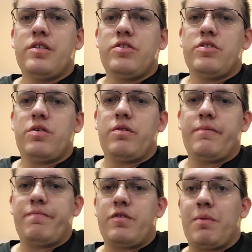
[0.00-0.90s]
So
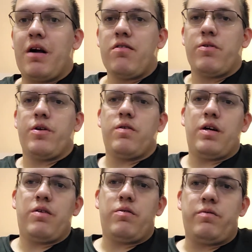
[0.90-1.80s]
tomorrow, though,
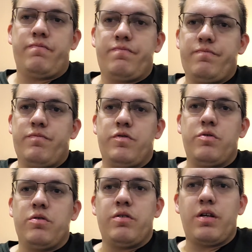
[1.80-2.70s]
I will
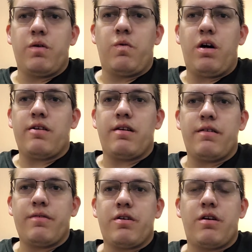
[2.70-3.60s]
do another walk around
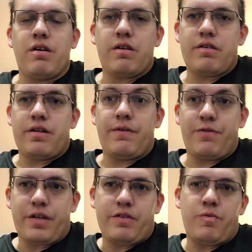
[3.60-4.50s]
of the car
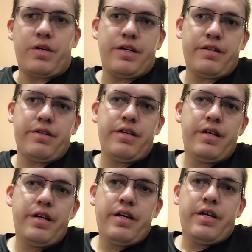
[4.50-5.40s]
if you guys want.
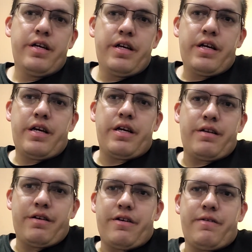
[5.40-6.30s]

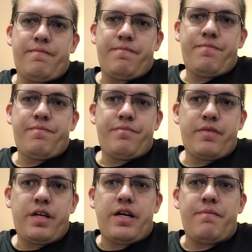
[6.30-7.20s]
And
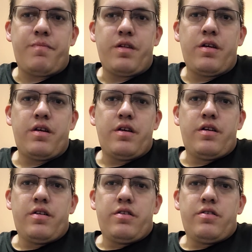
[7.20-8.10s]
yeah.
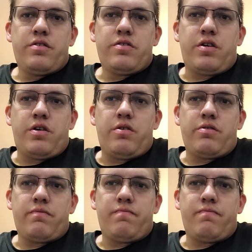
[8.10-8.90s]
So